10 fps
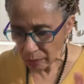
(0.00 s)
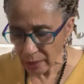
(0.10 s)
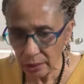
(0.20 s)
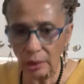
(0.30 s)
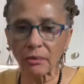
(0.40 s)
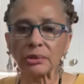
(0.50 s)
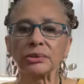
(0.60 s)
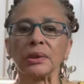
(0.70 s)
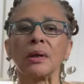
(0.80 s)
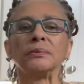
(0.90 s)
Good
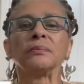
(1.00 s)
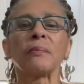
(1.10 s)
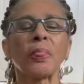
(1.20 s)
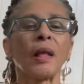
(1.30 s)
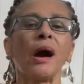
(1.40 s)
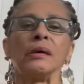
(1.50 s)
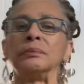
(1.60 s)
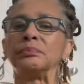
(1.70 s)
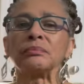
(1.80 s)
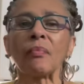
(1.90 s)
groceries.
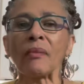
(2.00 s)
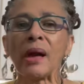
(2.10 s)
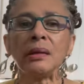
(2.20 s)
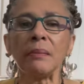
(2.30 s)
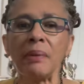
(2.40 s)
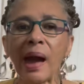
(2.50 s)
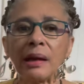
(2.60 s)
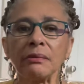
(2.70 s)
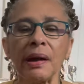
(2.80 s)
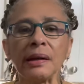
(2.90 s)
In the
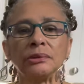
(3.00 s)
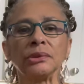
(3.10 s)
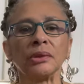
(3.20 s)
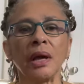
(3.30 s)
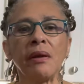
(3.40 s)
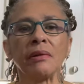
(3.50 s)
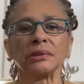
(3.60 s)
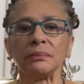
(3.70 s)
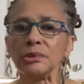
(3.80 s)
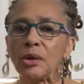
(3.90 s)
background, you're going to hear
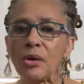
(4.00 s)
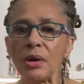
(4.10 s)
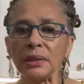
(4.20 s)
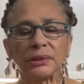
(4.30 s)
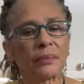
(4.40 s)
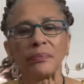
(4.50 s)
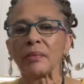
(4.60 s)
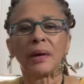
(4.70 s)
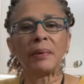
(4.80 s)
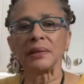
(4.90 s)
some noise,
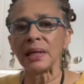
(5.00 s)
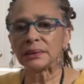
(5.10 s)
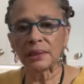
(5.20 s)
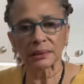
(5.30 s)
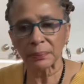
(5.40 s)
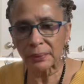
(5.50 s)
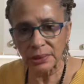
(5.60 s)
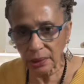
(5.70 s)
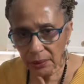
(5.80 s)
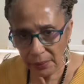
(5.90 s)
but that's just
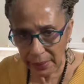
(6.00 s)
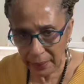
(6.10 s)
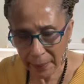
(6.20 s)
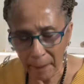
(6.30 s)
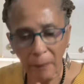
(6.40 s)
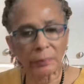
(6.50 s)
preaching going on.